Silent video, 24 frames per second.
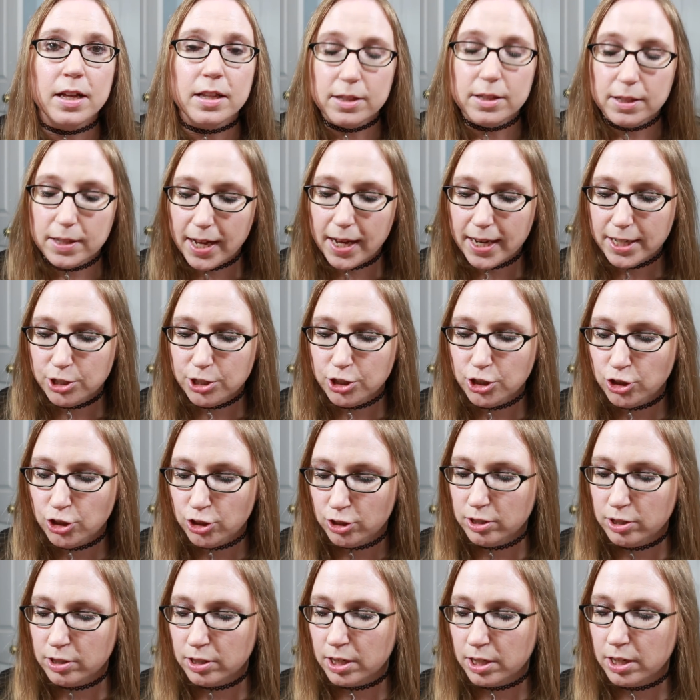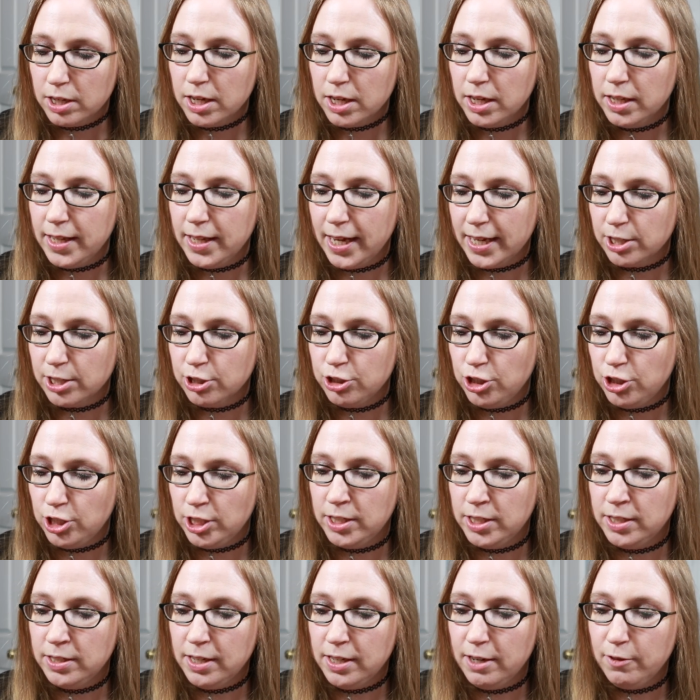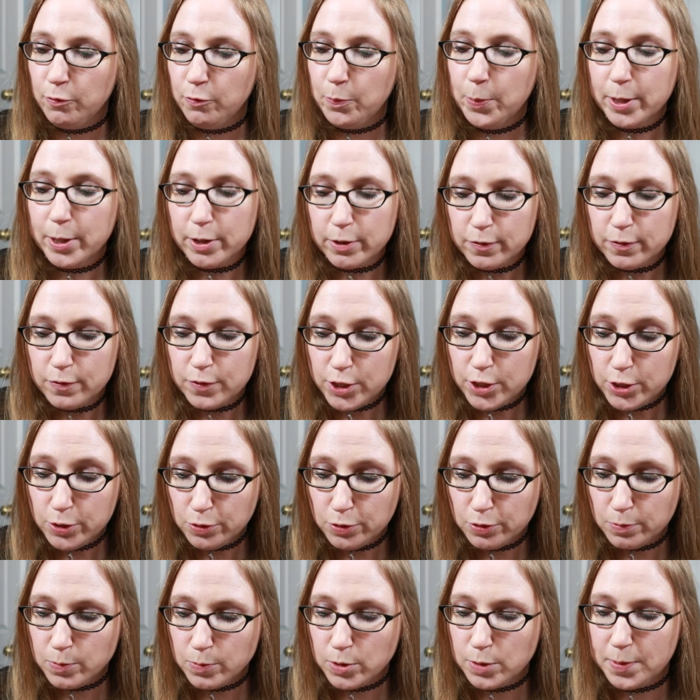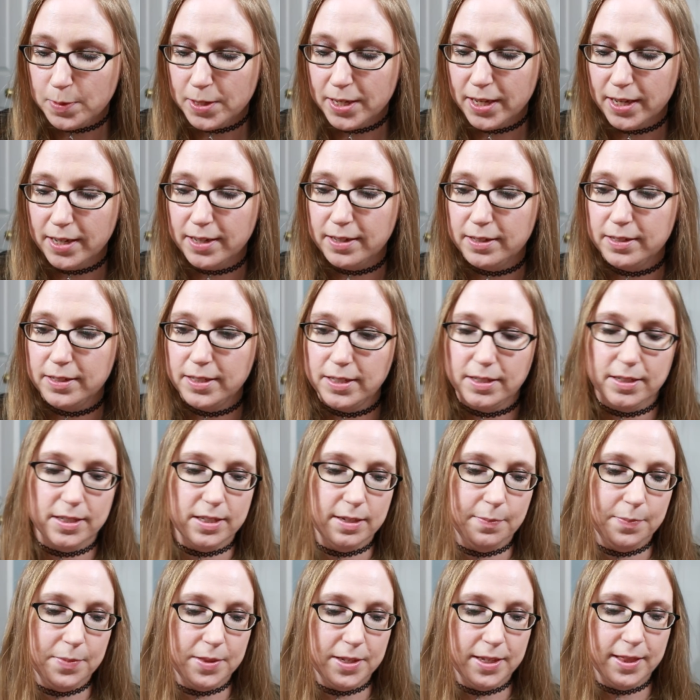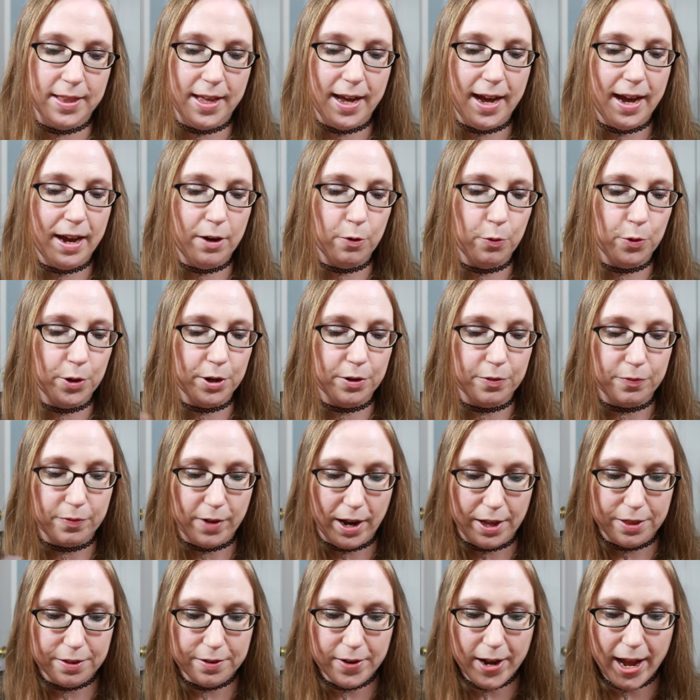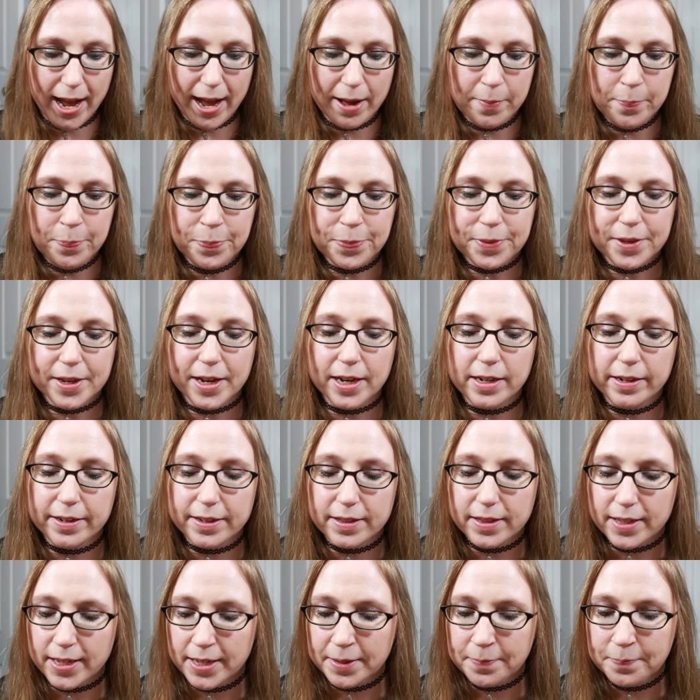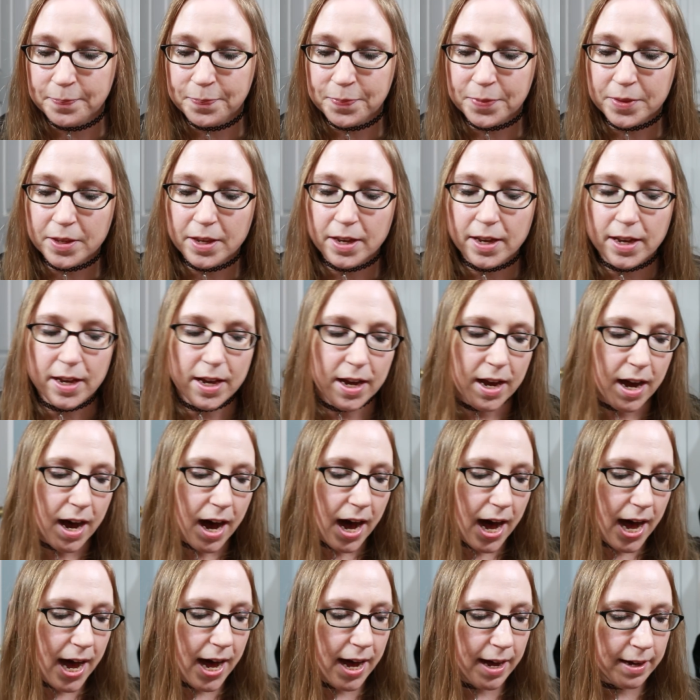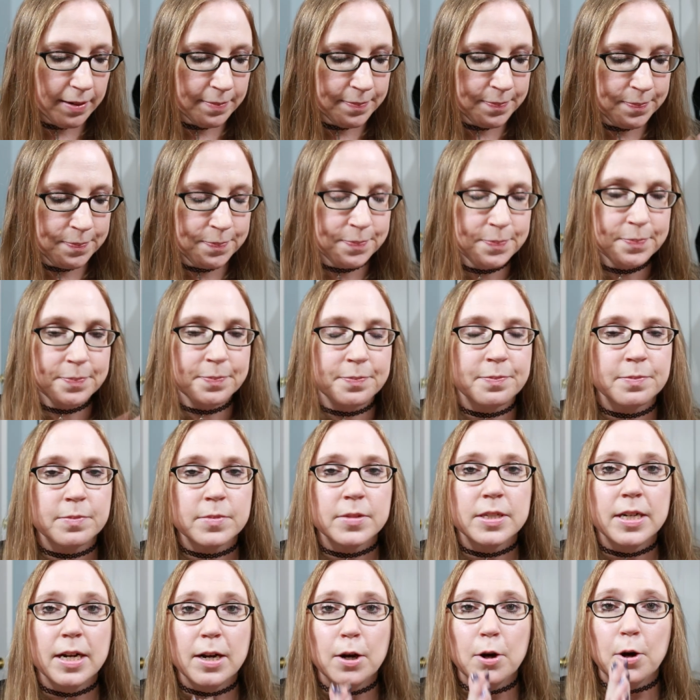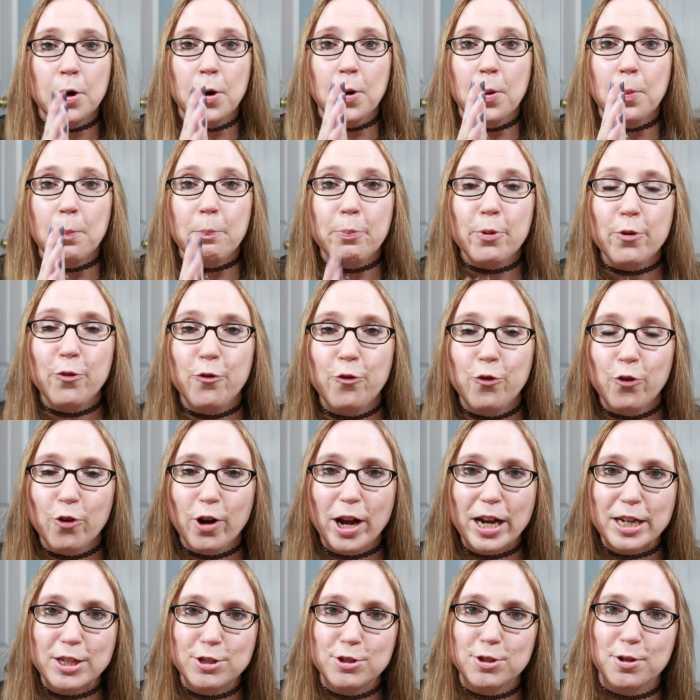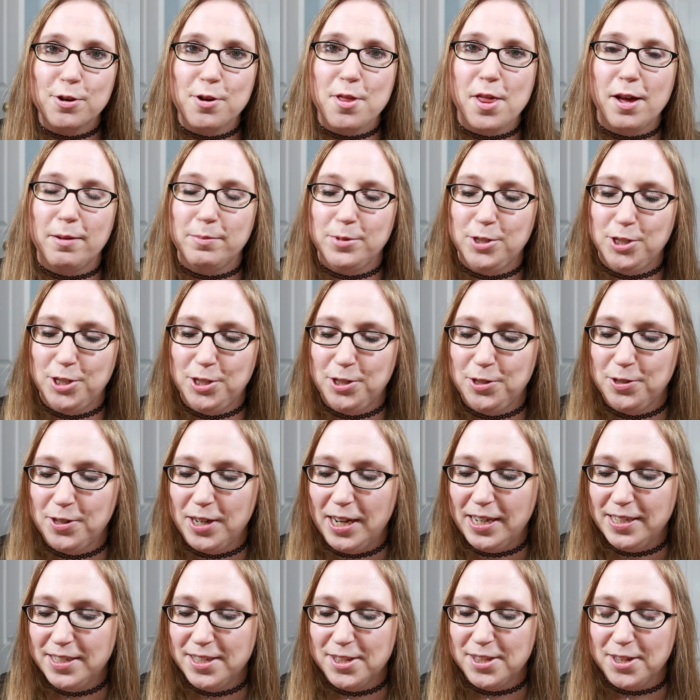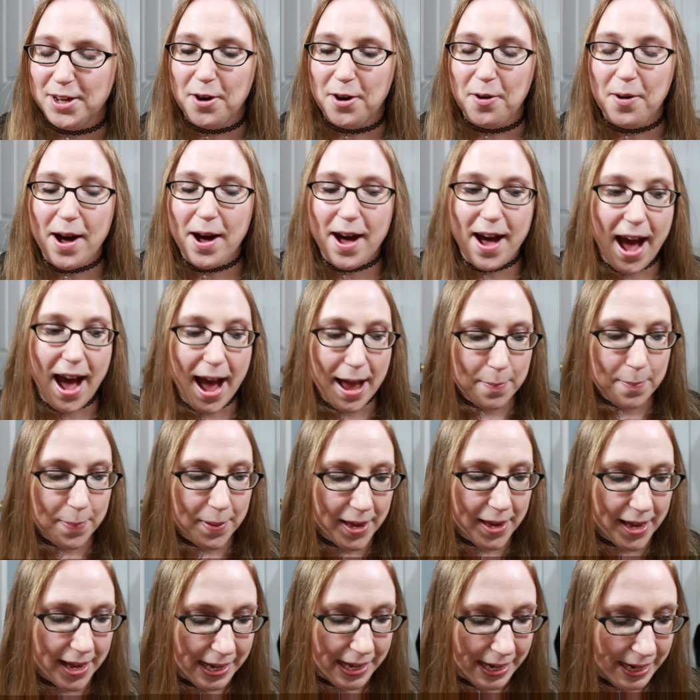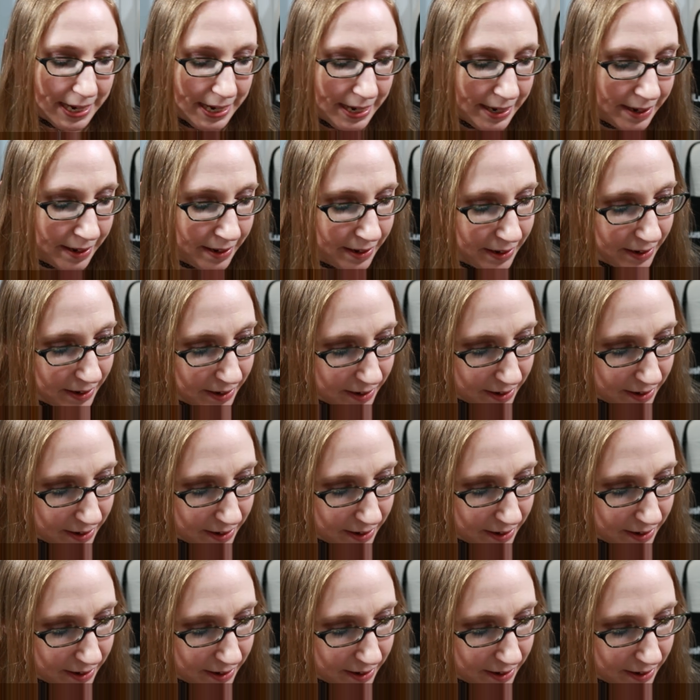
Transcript: Lush collection of perfumes because it's something that I would have rather had, kind of thing. Um, before I show them to you guys though, I paid,